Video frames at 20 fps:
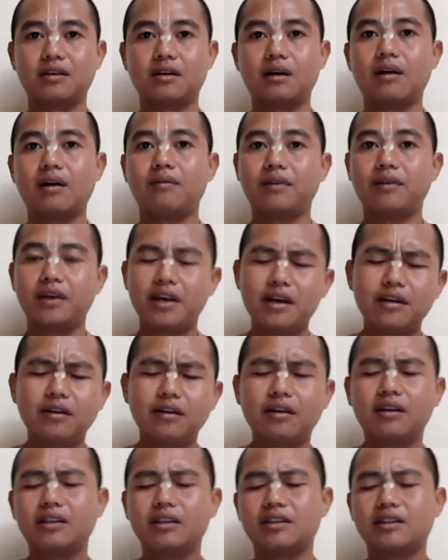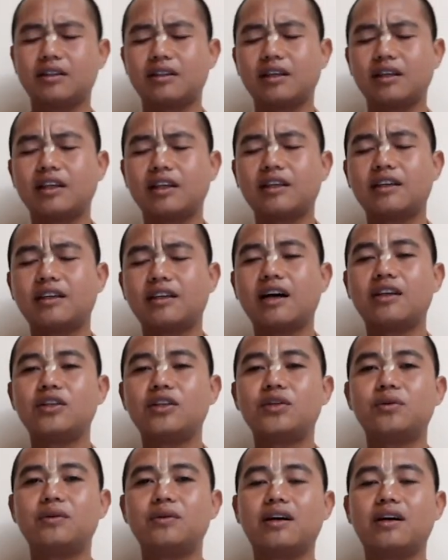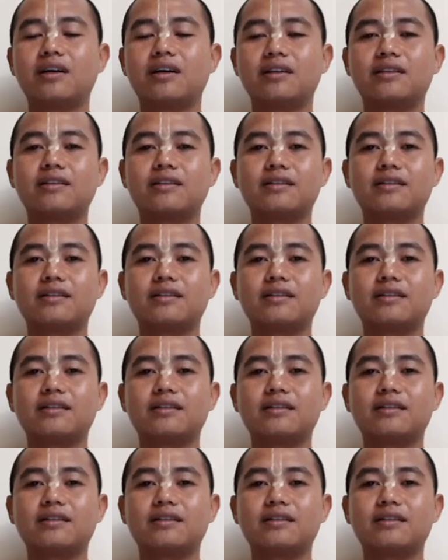of ignorance in the Kali Yuga.